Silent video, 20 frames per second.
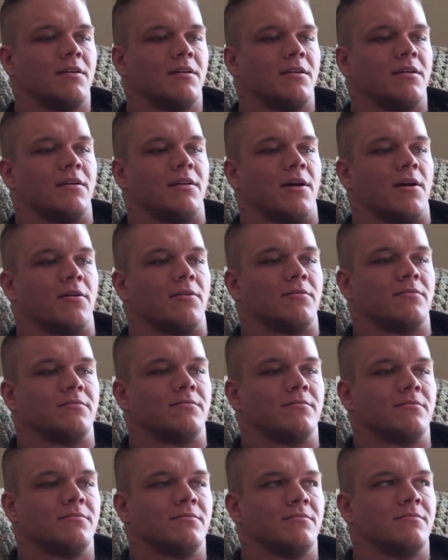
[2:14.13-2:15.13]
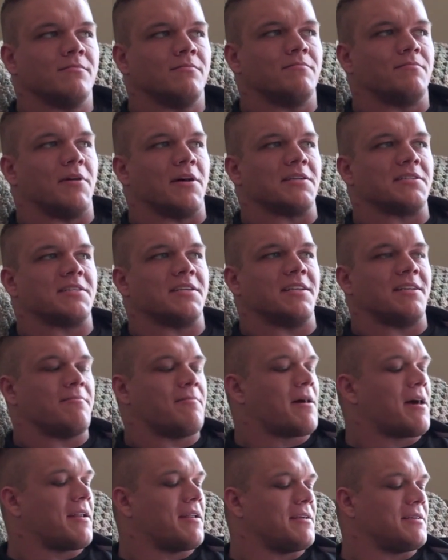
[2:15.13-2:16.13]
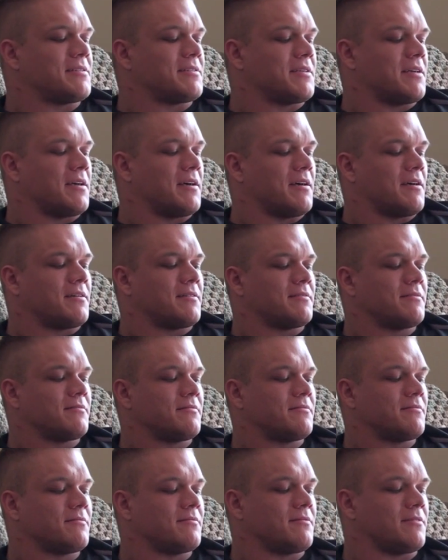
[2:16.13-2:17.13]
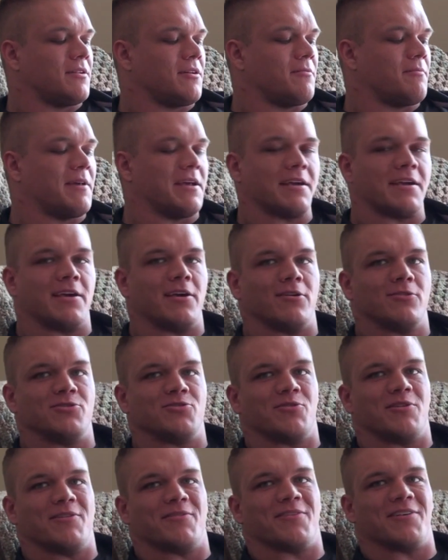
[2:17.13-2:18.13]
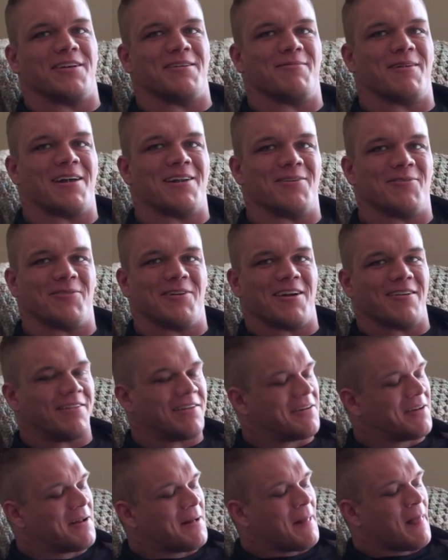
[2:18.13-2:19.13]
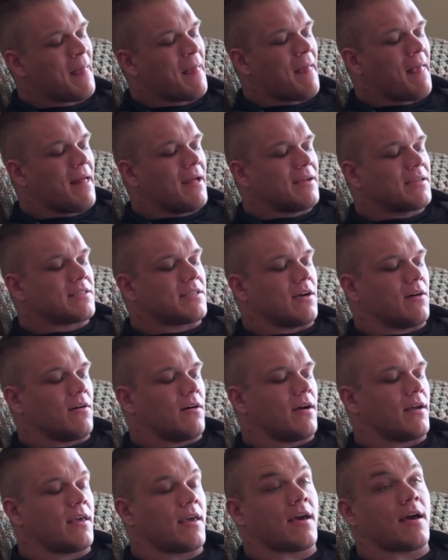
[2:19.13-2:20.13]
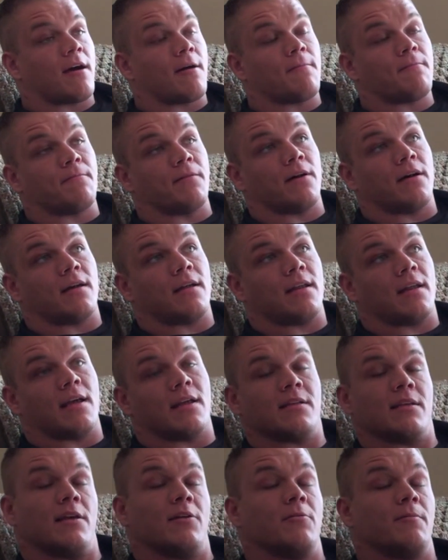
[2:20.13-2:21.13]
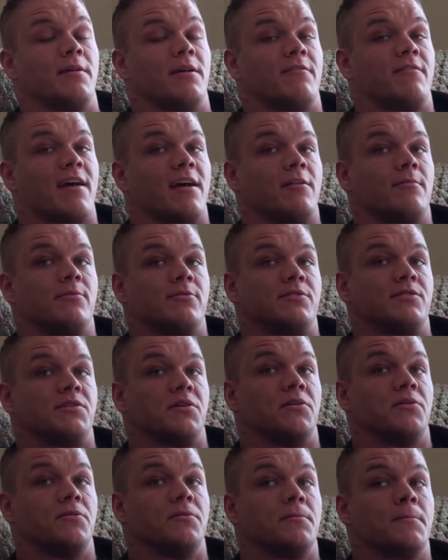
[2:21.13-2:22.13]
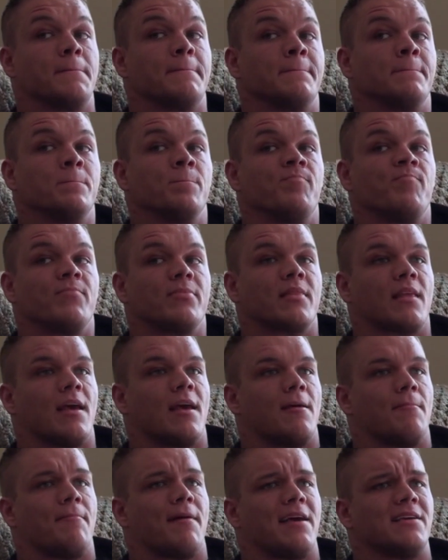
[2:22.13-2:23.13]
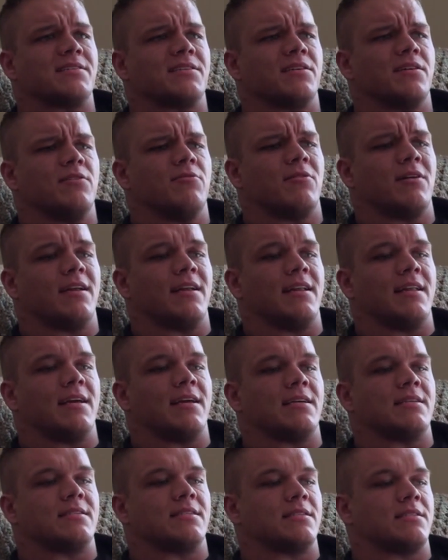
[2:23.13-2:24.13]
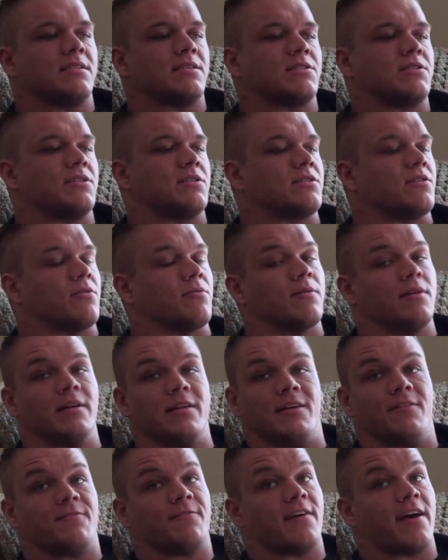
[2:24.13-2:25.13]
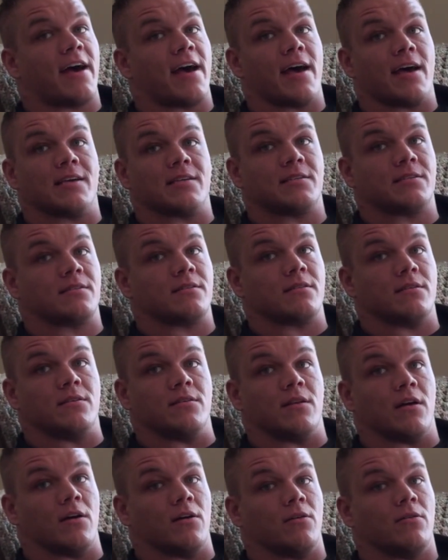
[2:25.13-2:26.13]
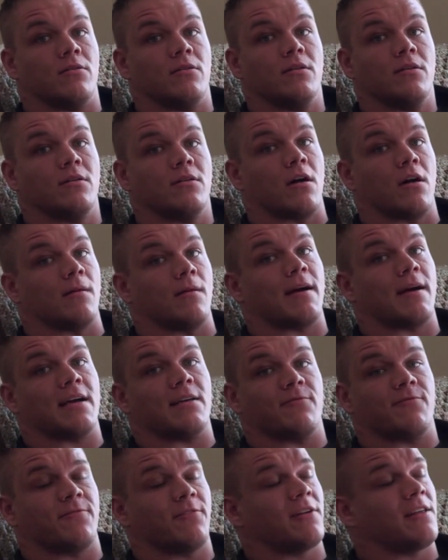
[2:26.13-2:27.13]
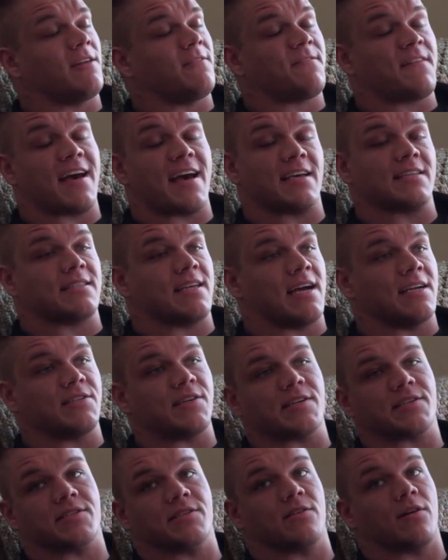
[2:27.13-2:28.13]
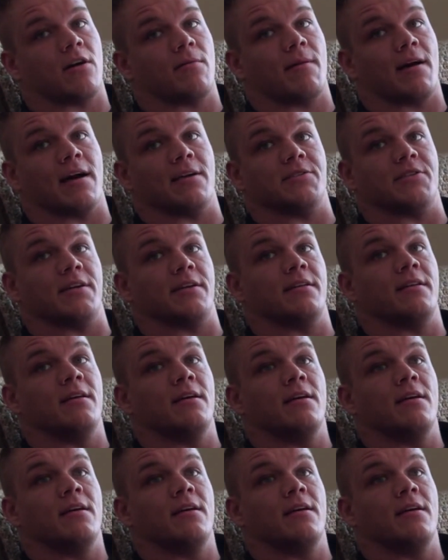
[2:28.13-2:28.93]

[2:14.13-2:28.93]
to, bust anybody's, be a killjoy for anybody or whatever. So but it'll be available soon. And basically what it is it's just a really fast, really fast digesting carbohydrate.